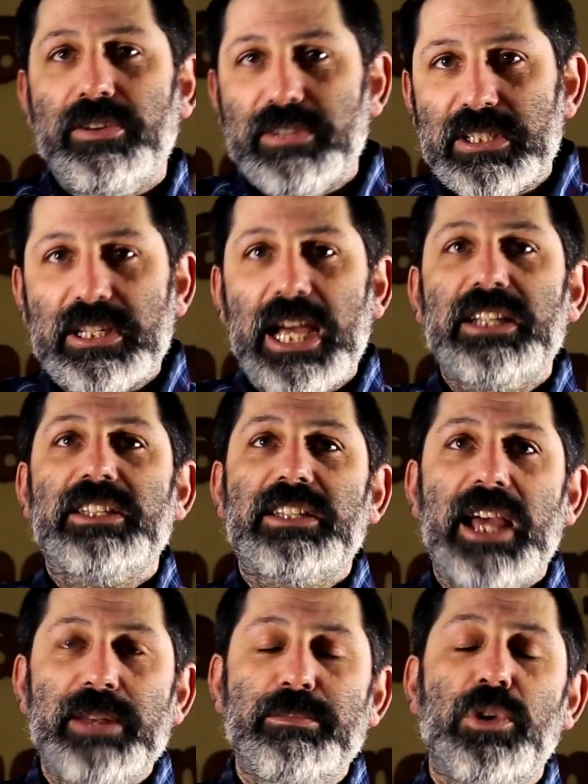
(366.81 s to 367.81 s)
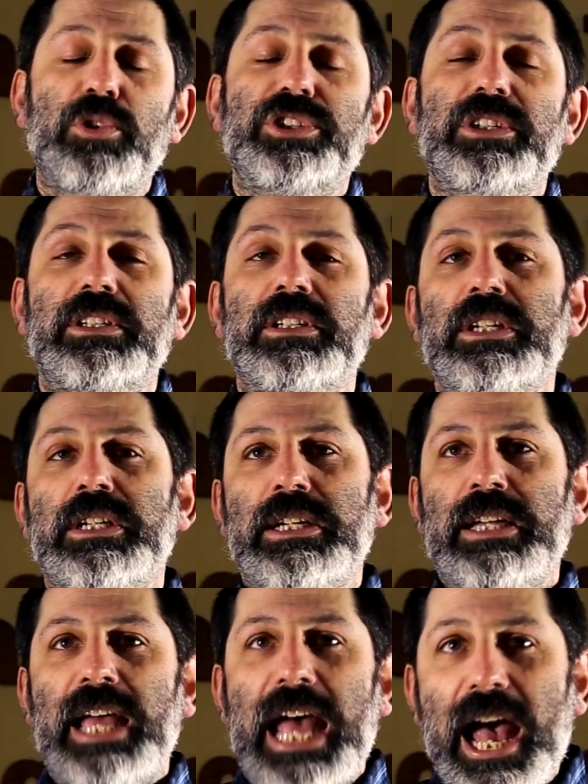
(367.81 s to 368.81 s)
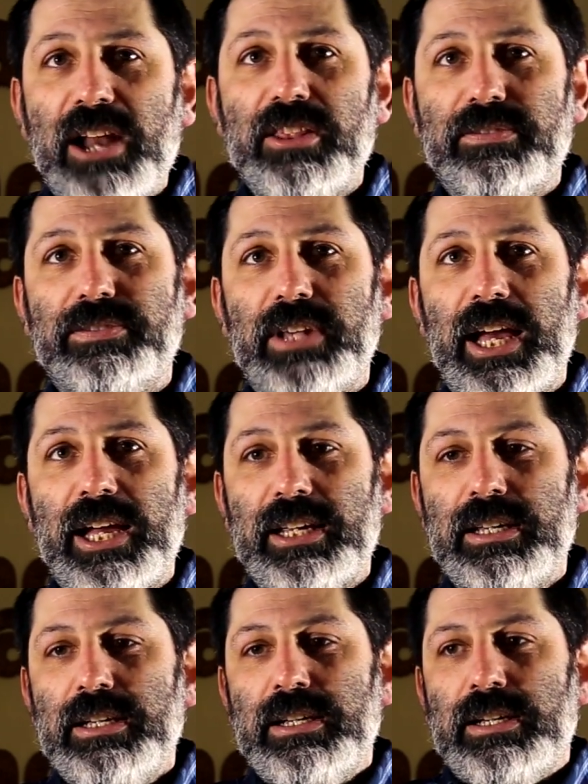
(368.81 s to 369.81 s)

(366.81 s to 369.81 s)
even side to side motion out of the fly.